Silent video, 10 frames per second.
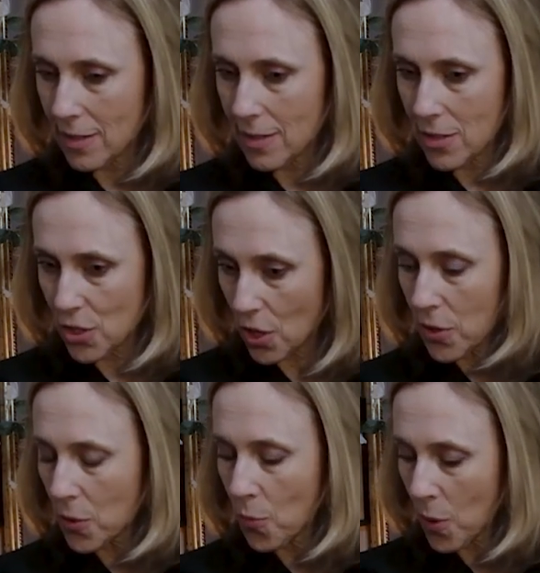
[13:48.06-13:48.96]
show
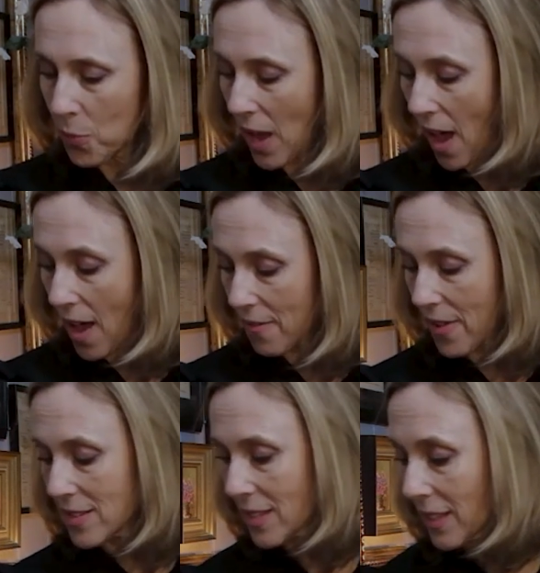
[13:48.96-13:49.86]
you what we have
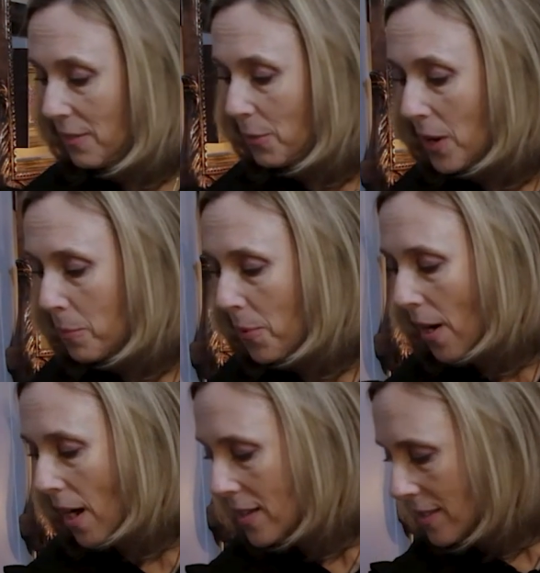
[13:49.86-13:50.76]
as the giveaway
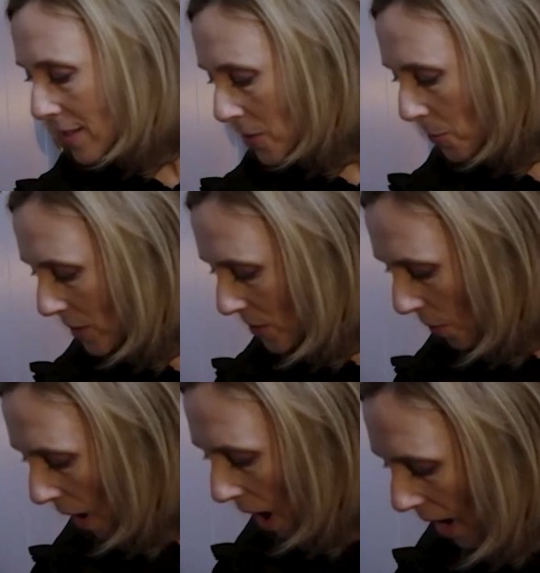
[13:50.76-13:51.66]
prize this week.
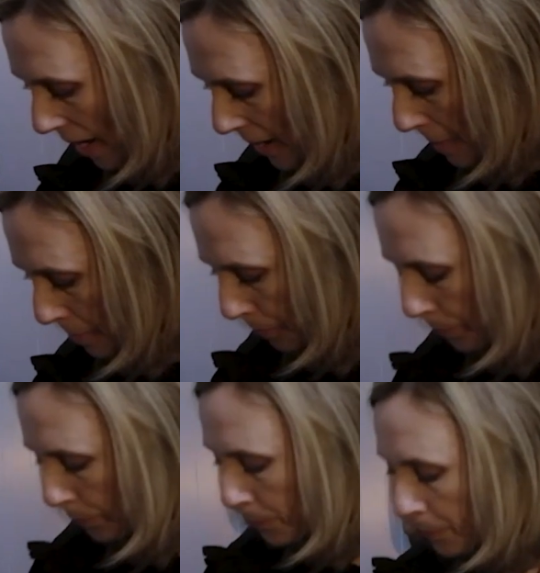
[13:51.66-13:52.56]
So
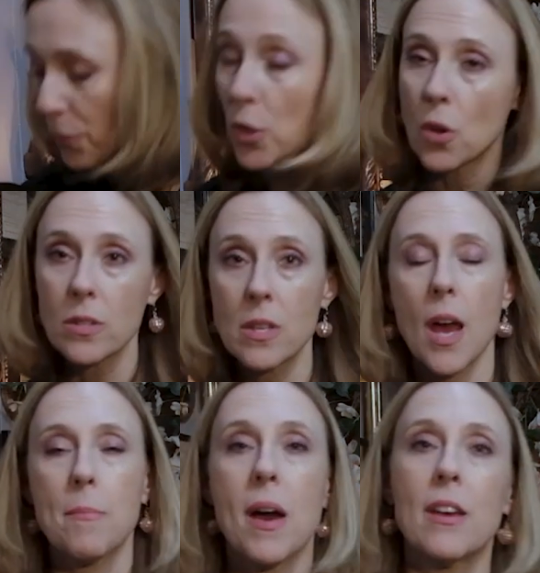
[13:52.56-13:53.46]
for a long
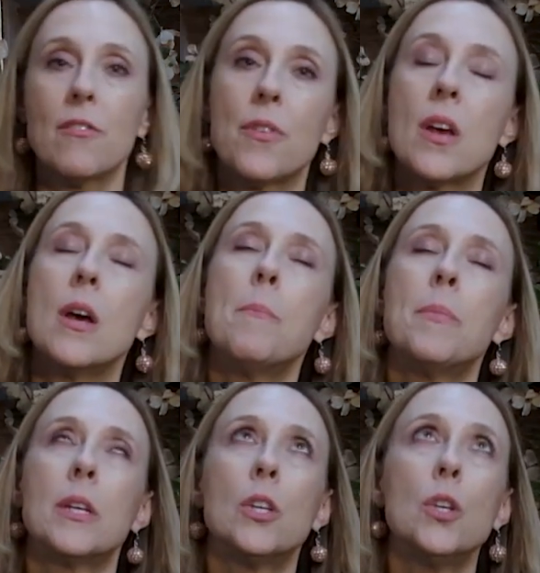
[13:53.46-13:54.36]
time, I have
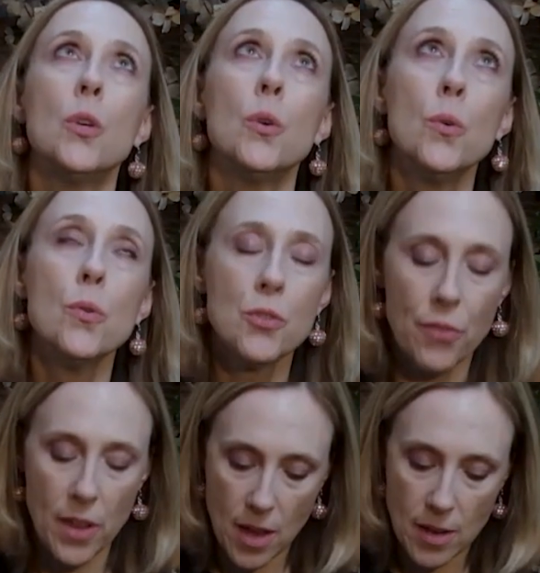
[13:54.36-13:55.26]
been a huge
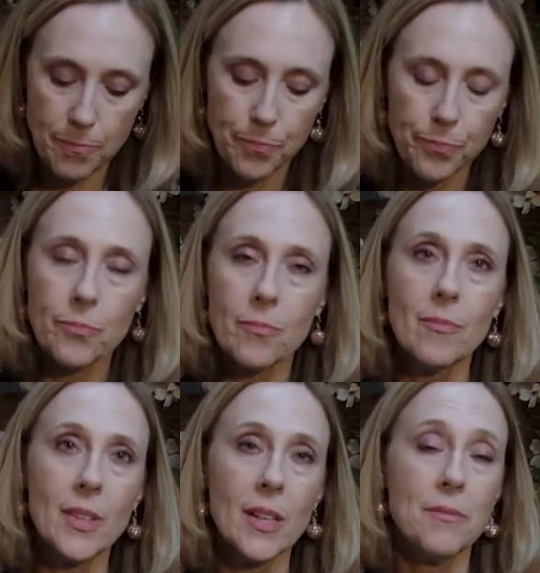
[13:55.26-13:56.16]
fan
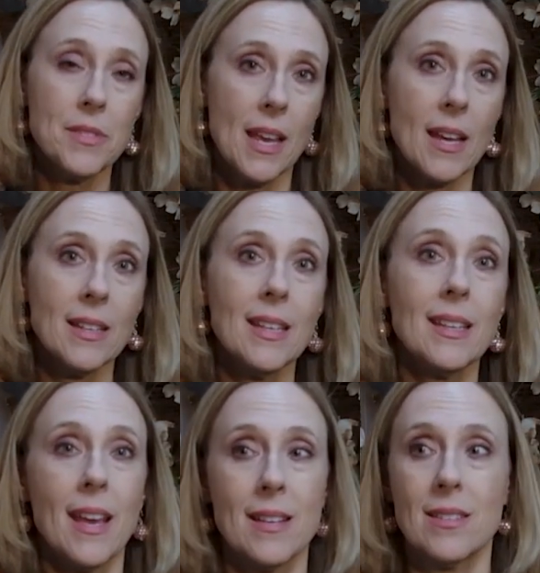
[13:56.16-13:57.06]
Tannei
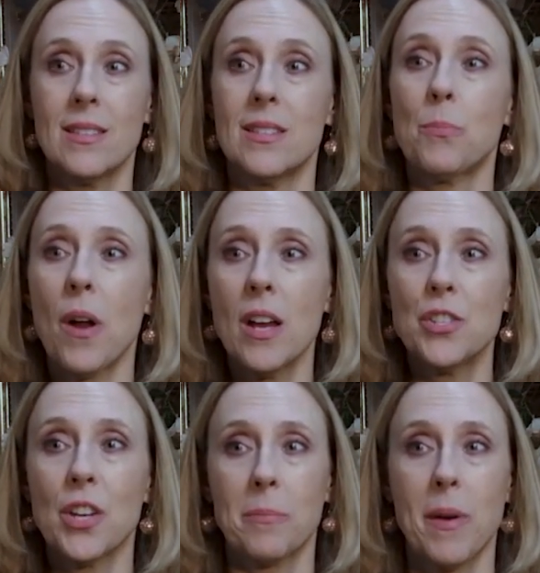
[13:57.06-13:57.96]
Casey's
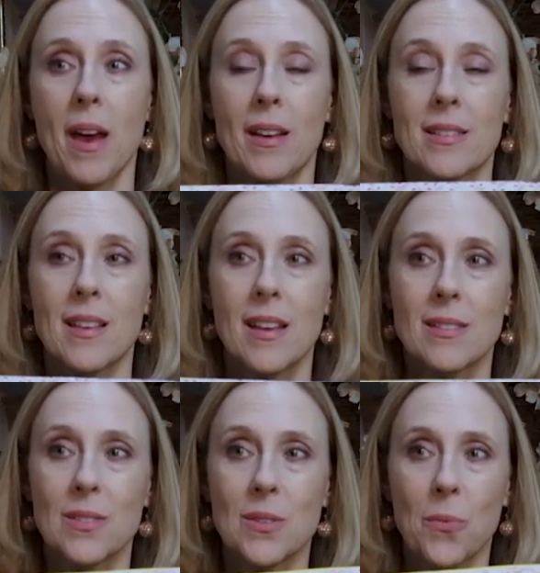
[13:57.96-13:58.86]
Project Bags.
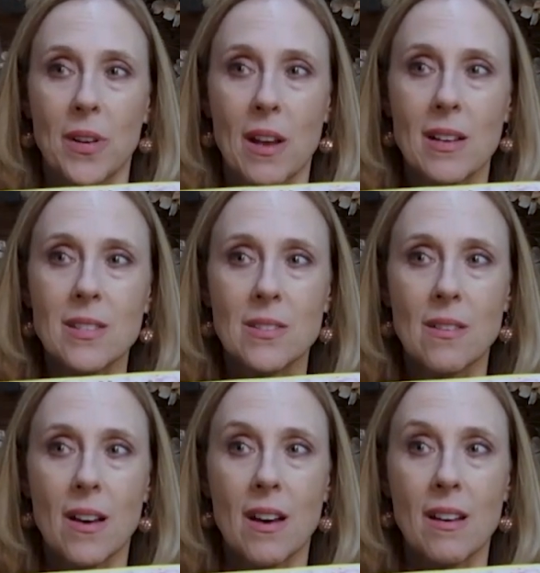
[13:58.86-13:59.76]
And so when I
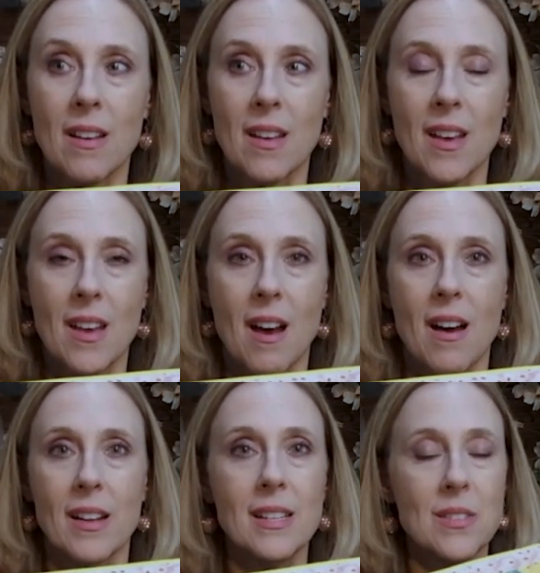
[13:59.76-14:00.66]
saw
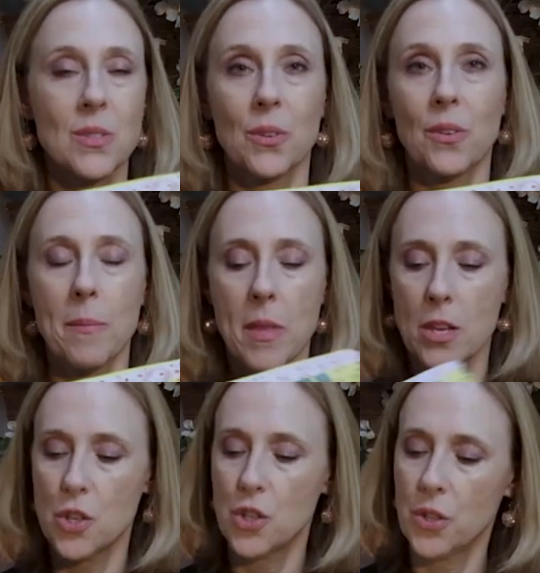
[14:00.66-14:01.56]
on Instagram
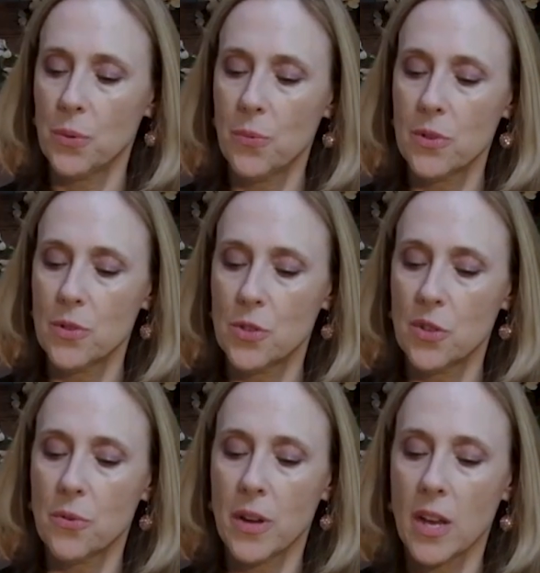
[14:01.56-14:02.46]
that she was
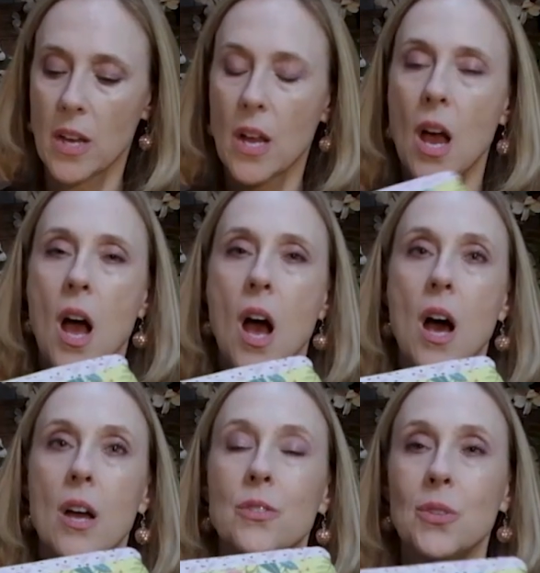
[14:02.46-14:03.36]
doing
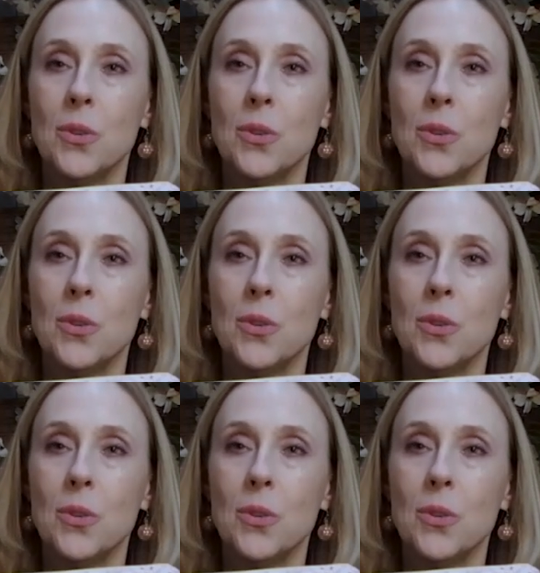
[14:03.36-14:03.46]
new